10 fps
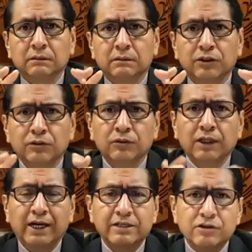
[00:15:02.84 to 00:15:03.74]

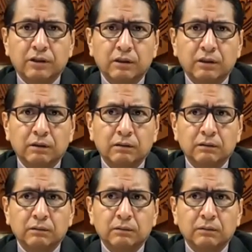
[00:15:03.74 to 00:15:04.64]
utilize our
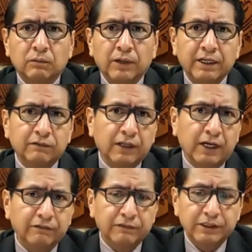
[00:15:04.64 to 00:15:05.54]
way of
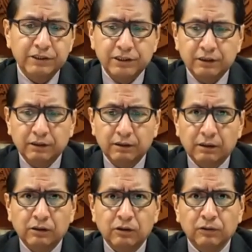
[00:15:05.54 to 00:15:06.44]
life teaching
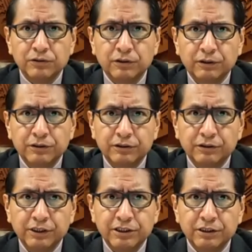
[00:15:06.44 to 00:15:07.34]
our culture and
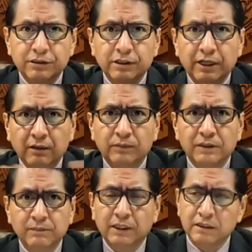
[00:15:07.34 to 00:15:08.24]
tradition to help
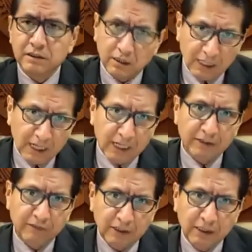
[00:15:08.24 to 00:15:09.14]
us because a lot
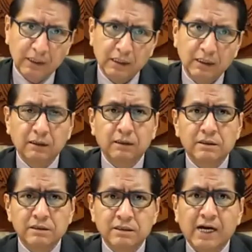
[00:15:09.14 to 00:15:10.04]
of the
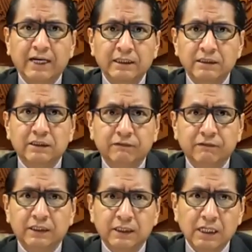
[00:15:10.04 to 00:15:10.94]

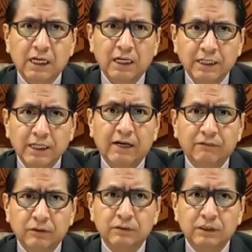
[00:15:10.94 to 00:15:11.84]
scientific, the non
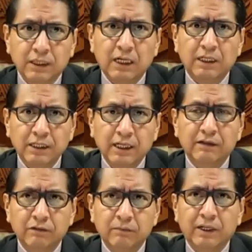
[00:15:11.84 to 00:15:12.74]
Navajo, the non
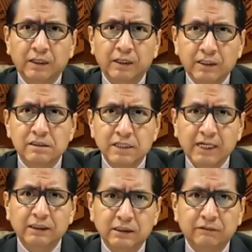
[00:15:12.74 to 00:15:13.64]
Native American
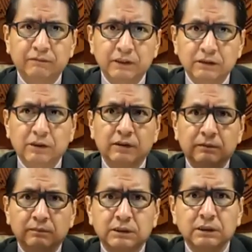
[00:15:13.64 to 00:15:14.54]
scientific
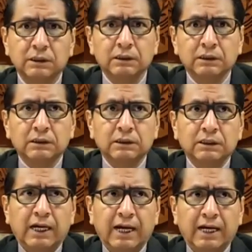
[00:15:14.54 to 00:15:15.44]
terms
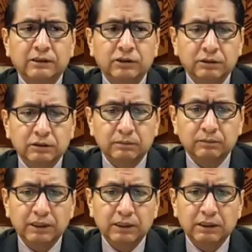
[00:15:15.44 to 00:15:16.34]
had to
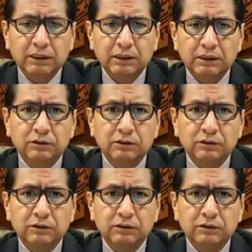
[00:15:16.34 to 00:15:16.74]
be